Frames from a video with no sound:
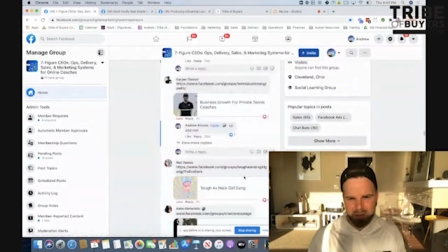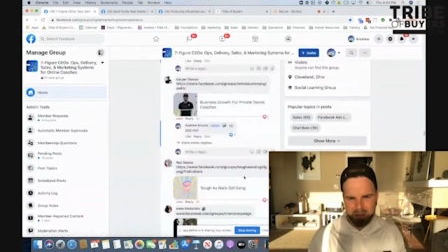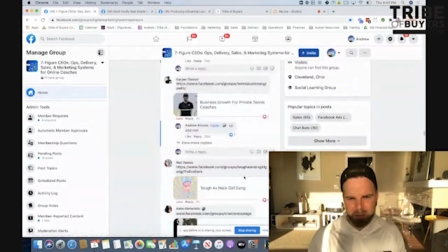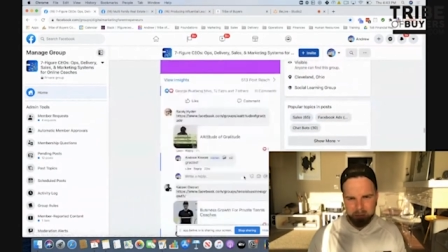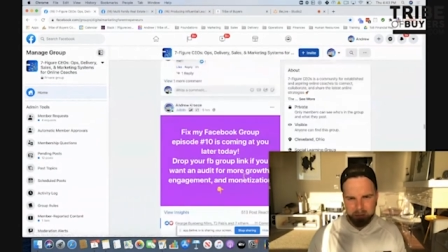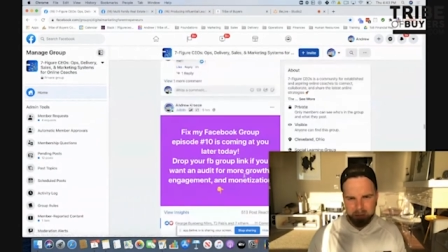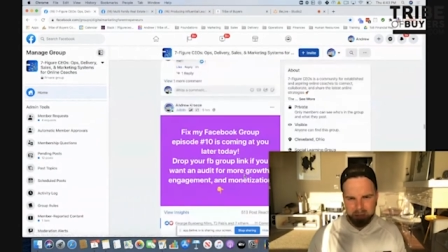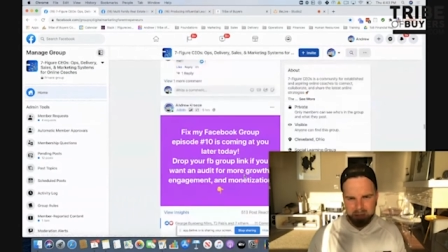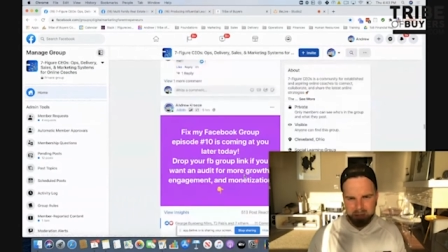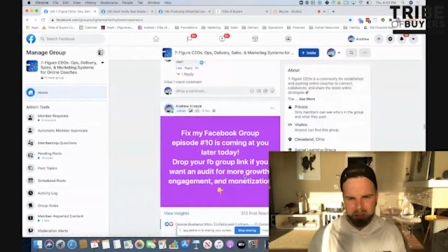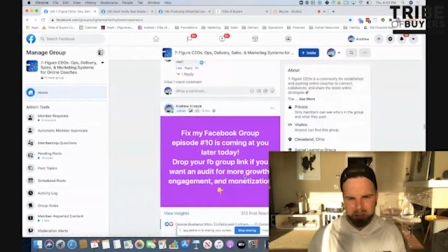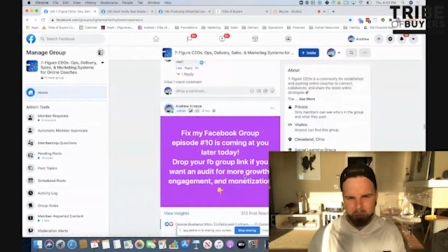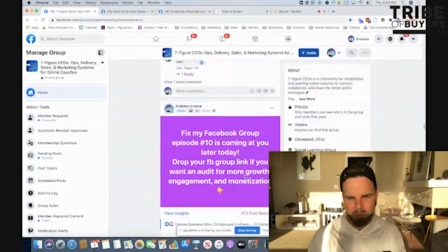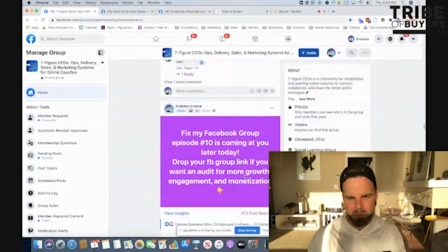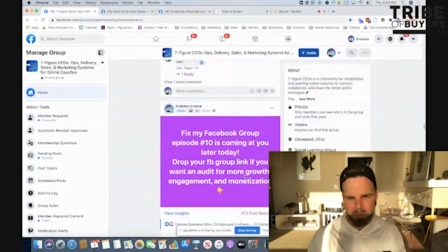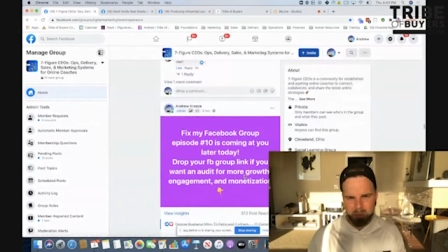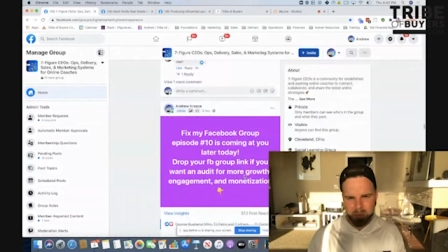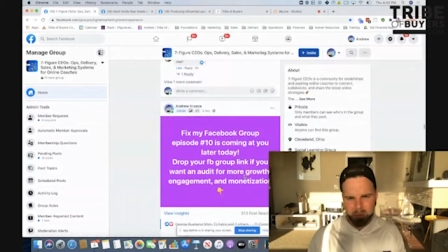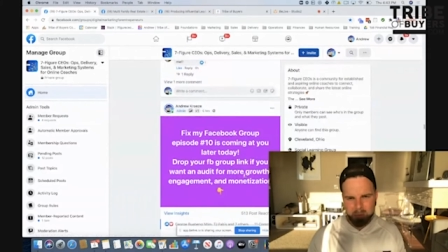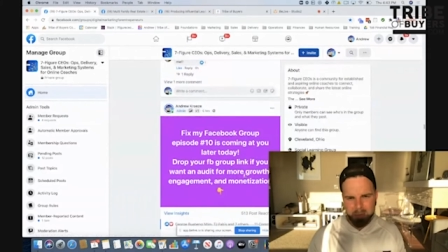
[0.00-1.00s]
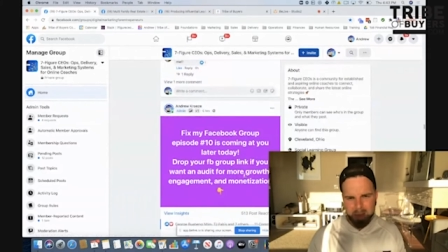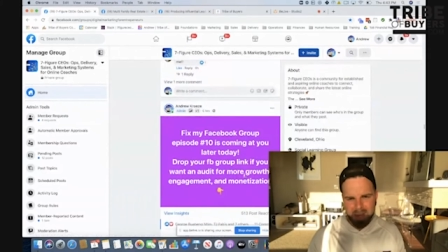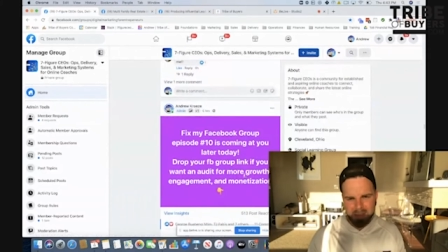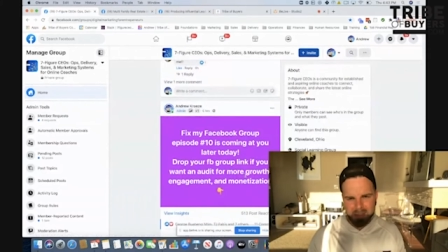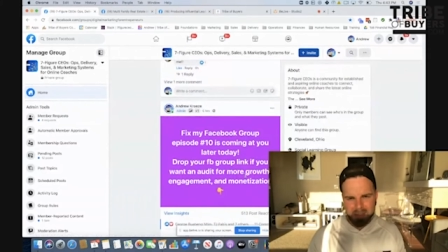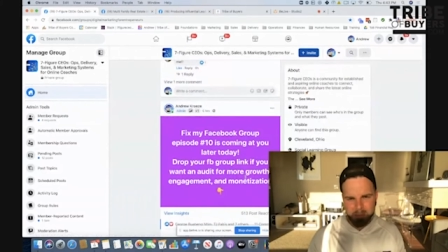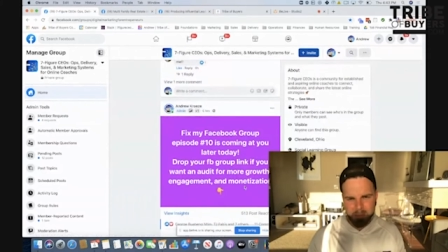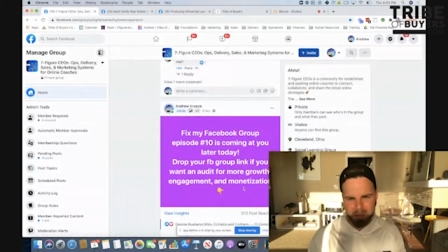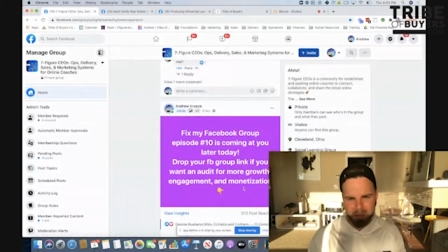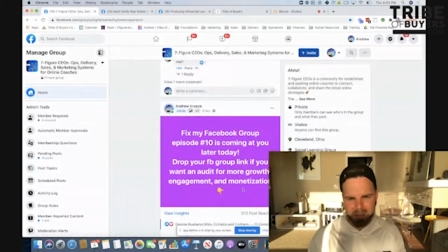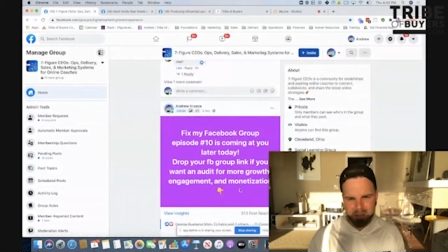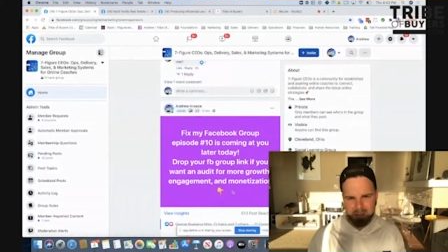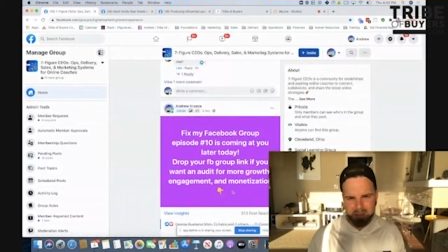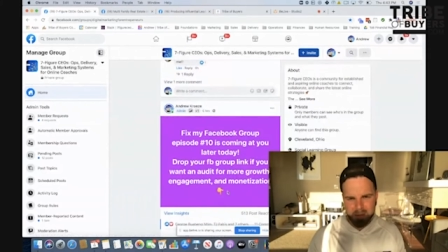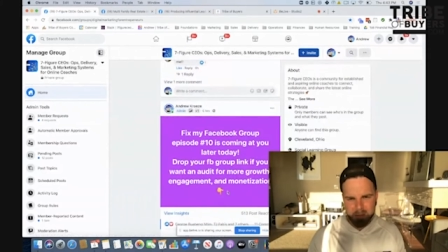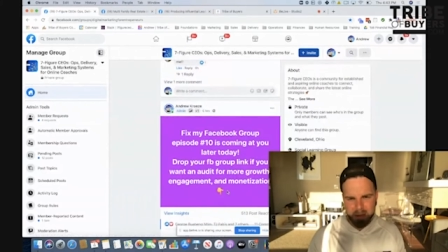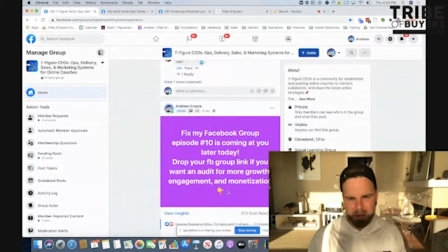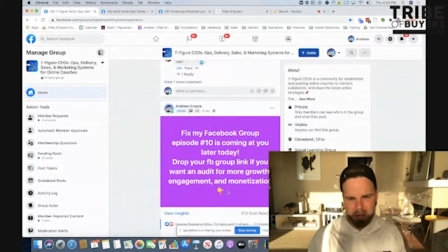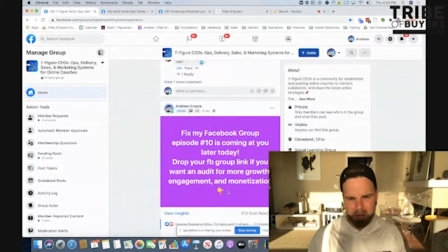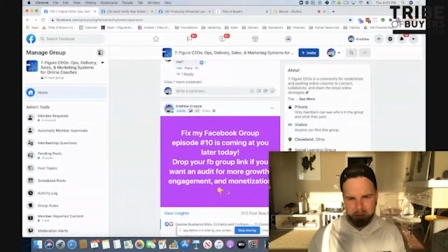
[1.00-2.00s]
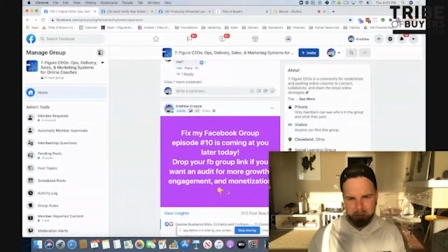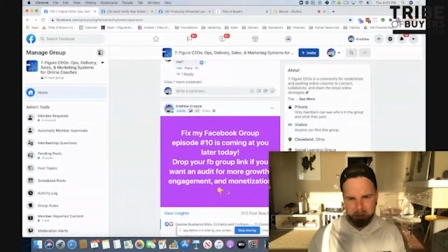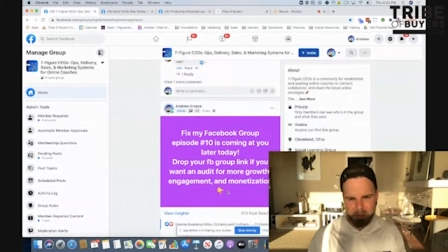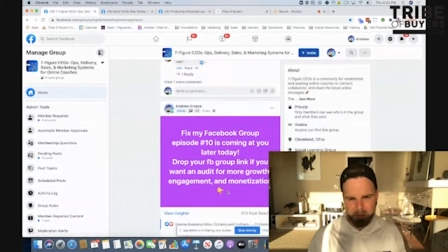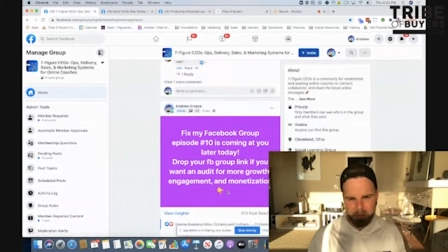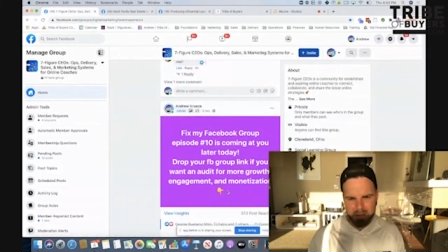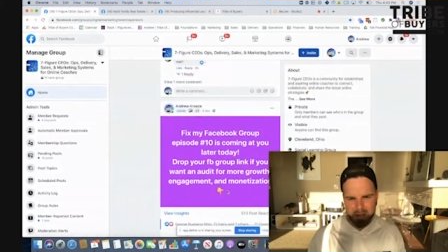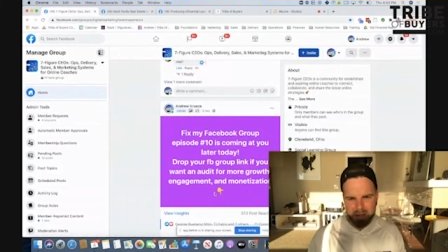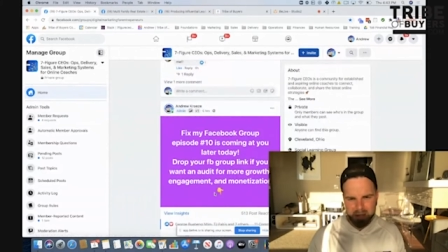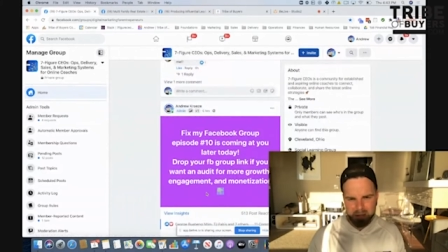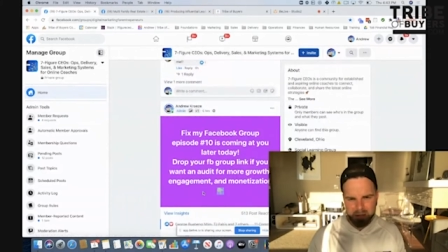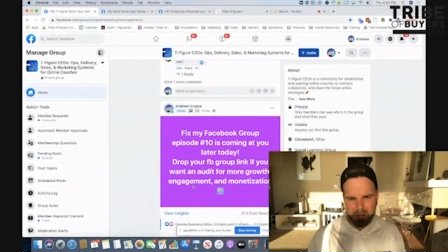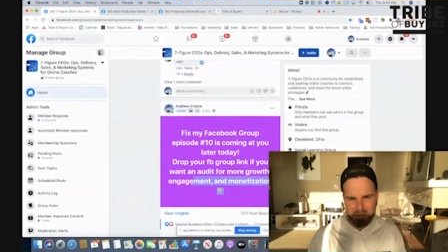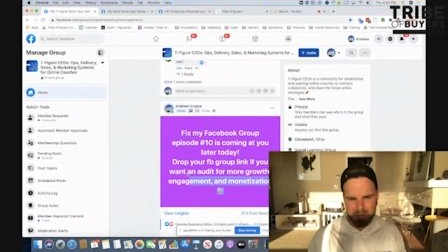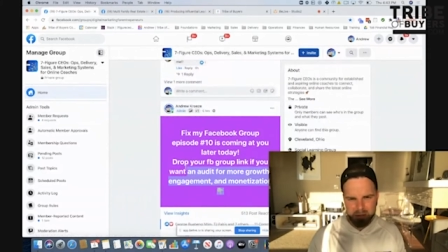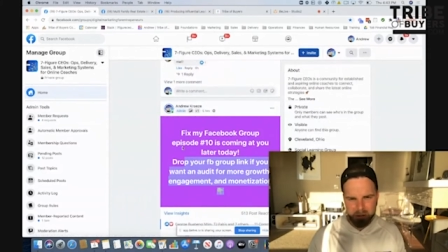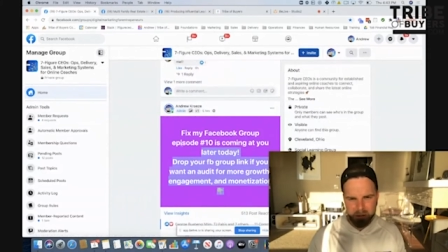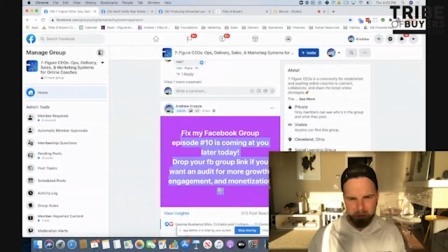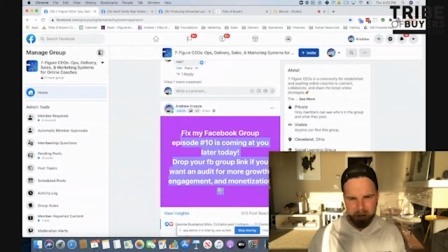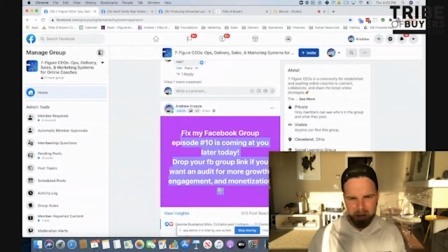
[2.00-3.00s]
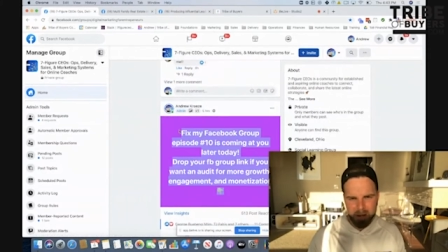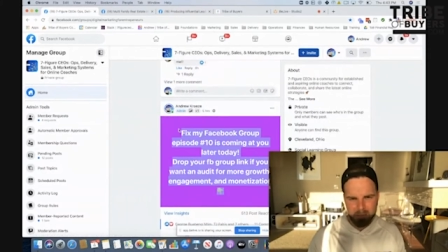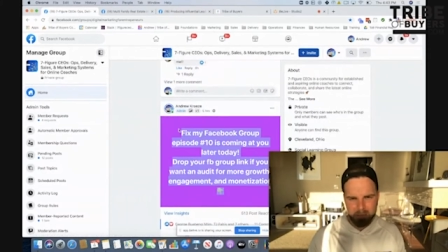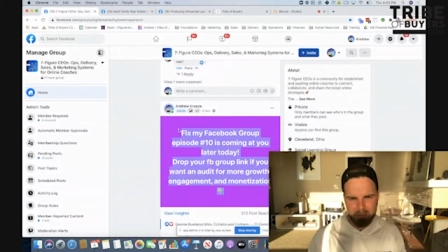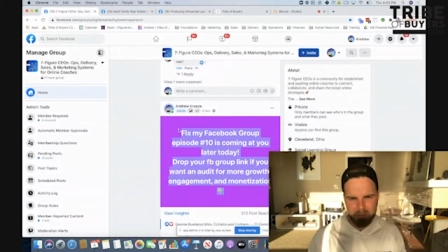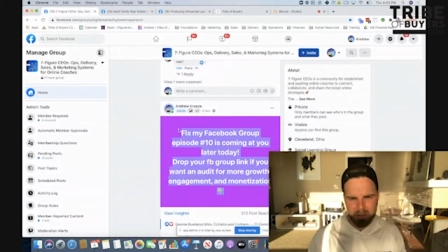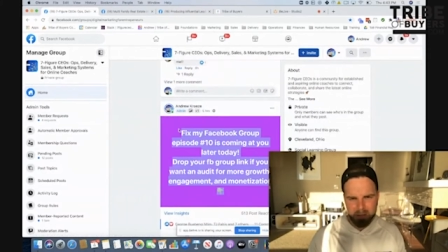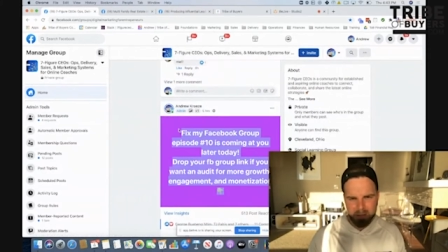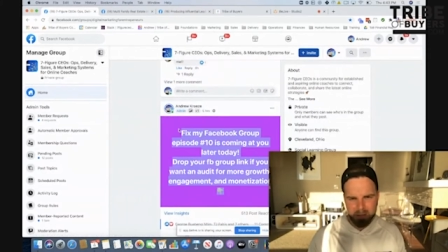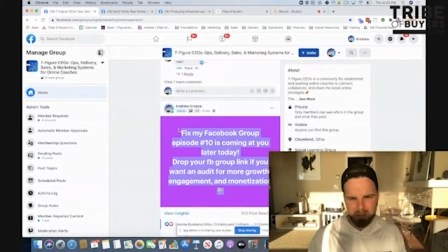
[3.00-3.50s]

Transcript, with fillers: because we want to maximize the amount of people that actually show up.